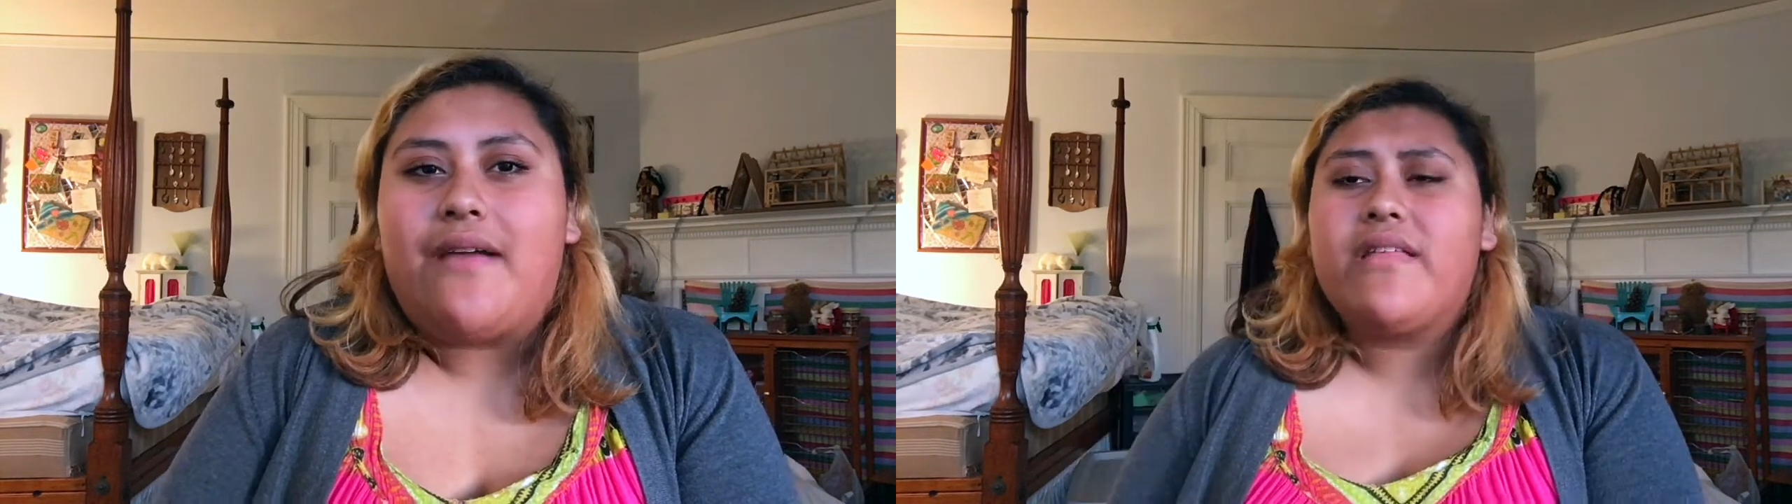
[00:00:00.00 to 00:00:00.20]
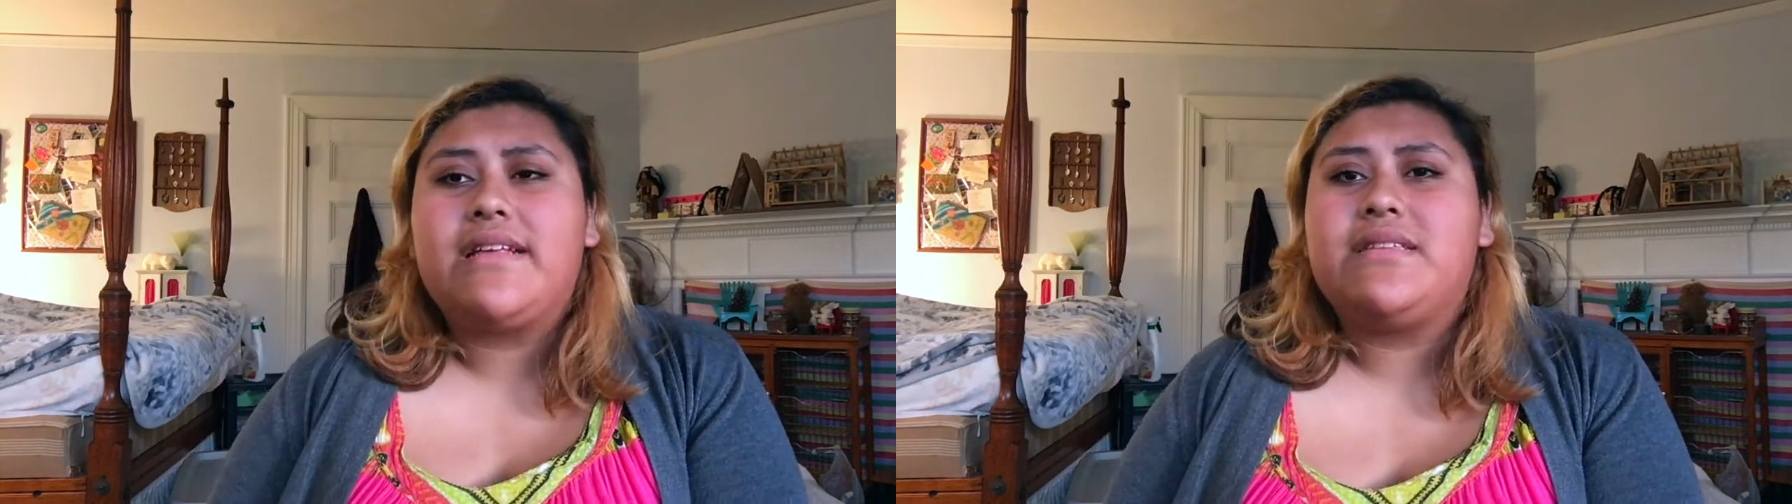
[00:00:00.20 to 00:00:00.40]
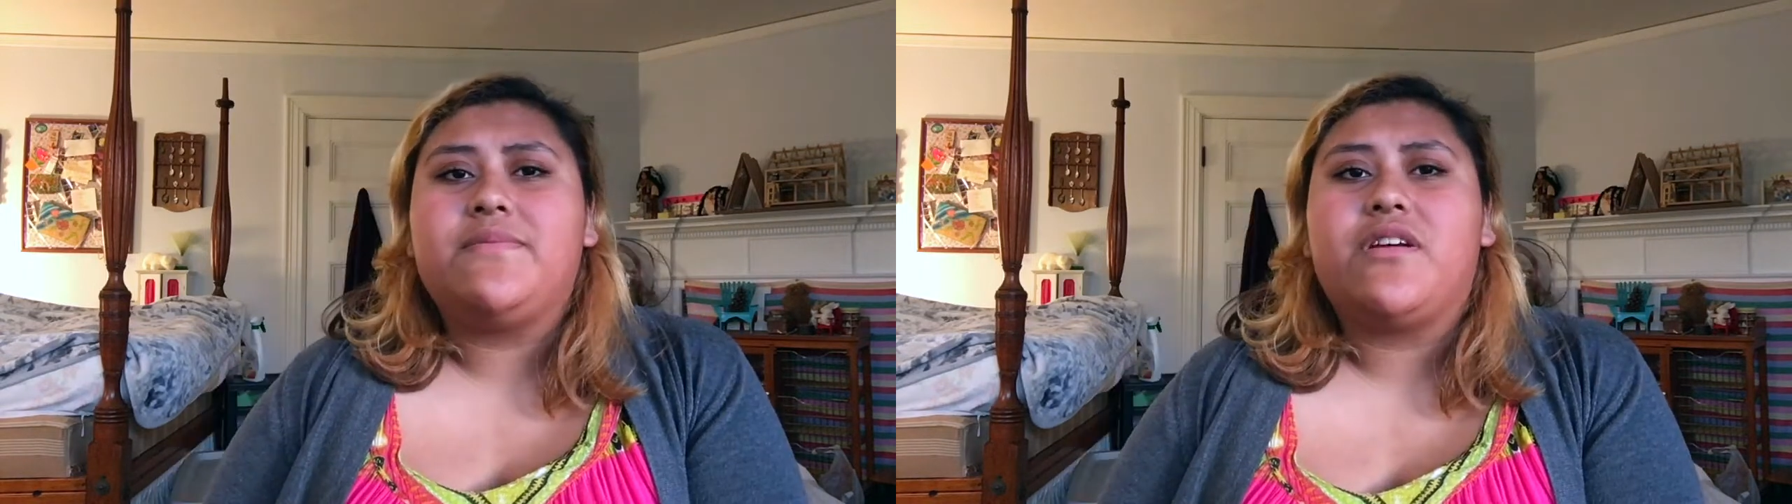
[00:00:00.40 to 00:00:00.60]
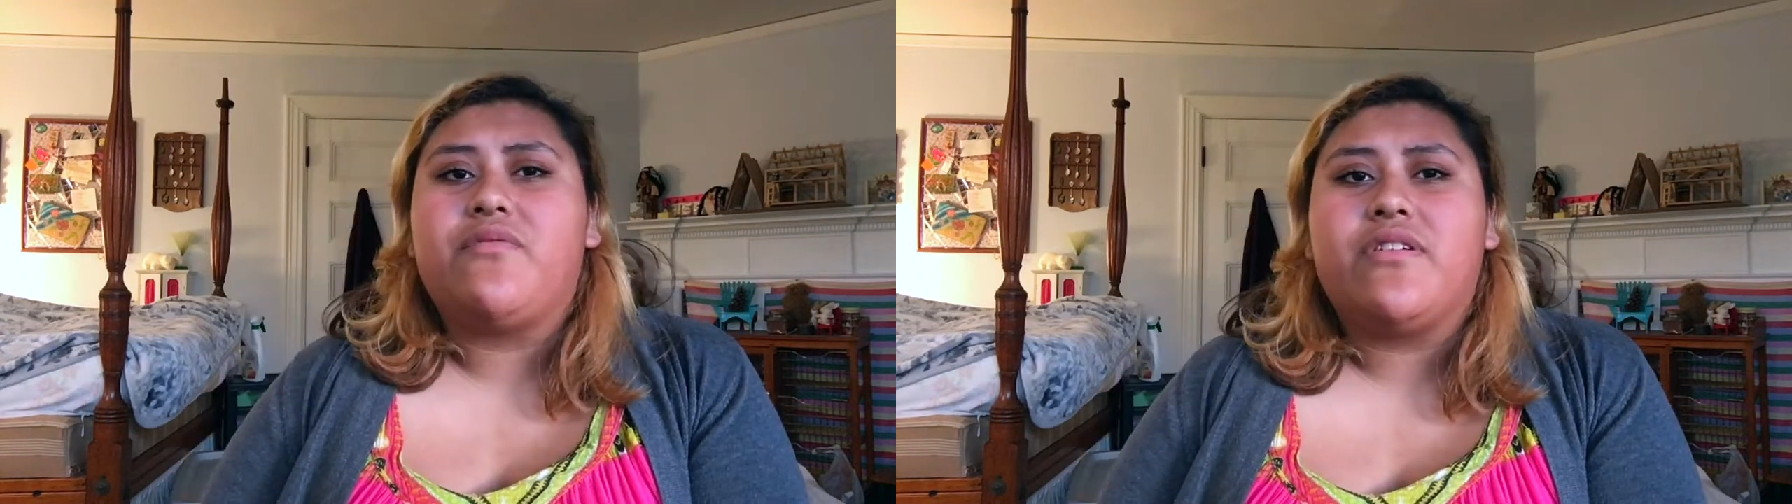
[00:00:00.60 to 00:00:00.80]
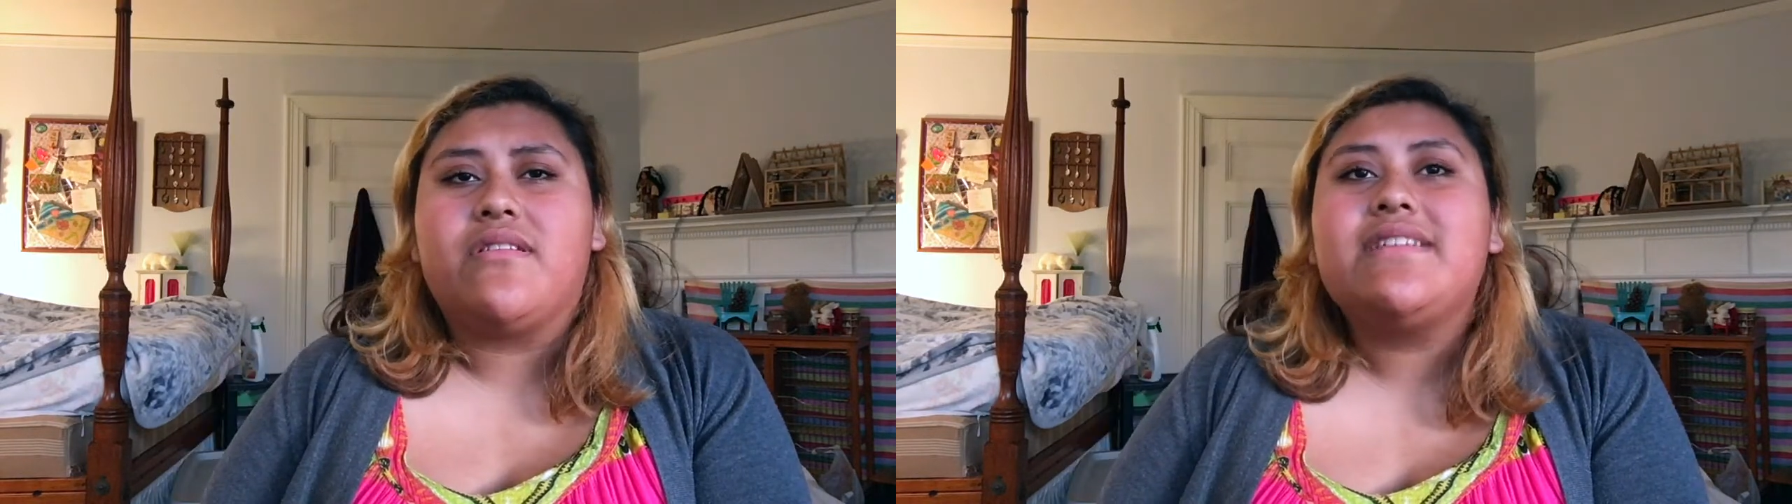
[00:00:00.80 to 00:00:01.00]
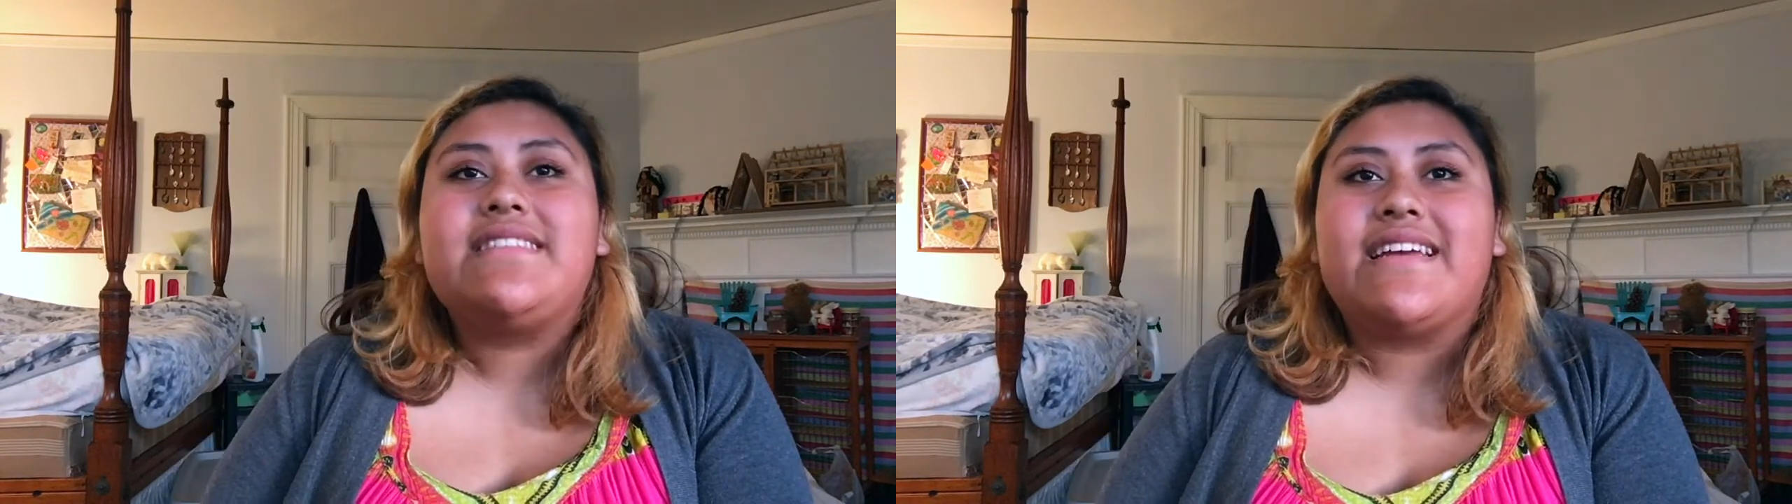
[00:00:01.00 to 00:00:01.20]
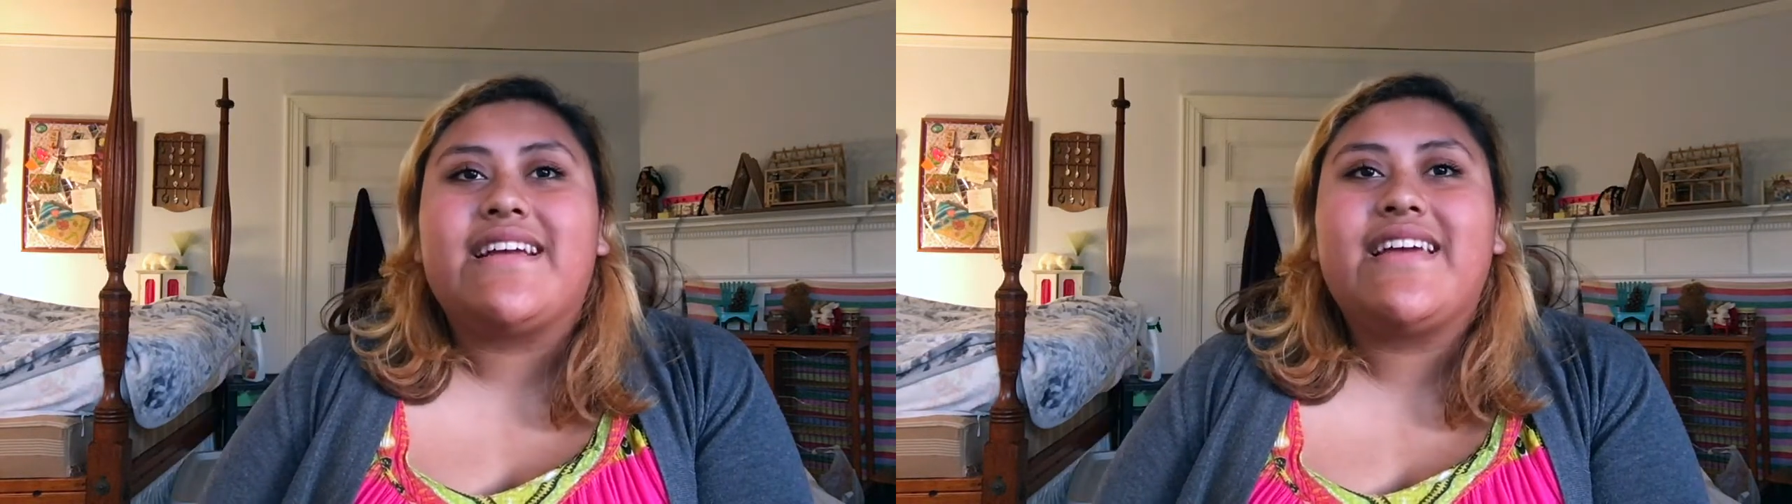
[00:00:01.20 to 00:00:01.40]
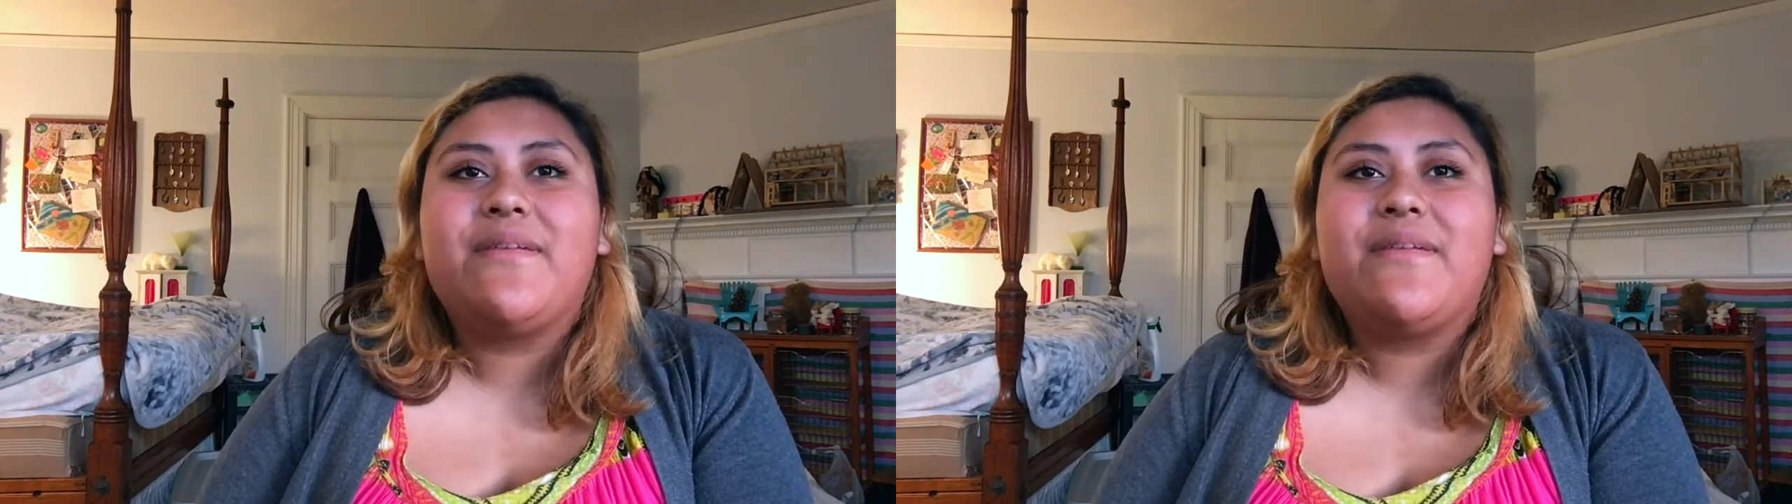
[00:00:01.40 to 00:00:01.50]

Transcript: Well, that seems unrealistic.